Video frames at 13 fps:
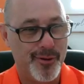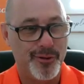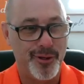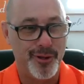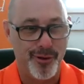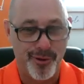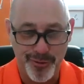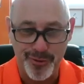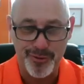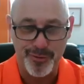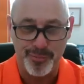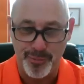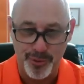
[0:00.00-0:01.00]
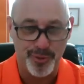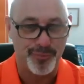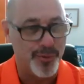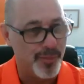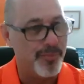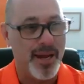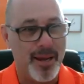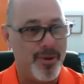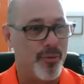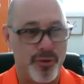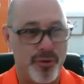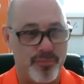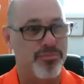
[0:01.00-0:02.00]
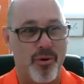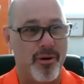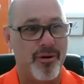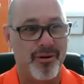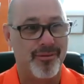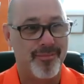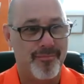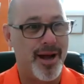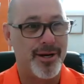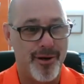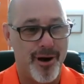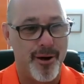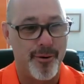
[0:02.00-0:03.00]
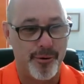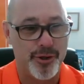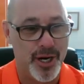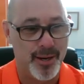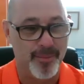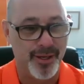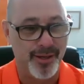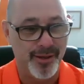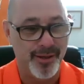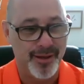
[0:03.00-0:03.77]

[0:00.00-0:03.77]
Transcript: the year this beautiful baby was born, my daughter, Jamie.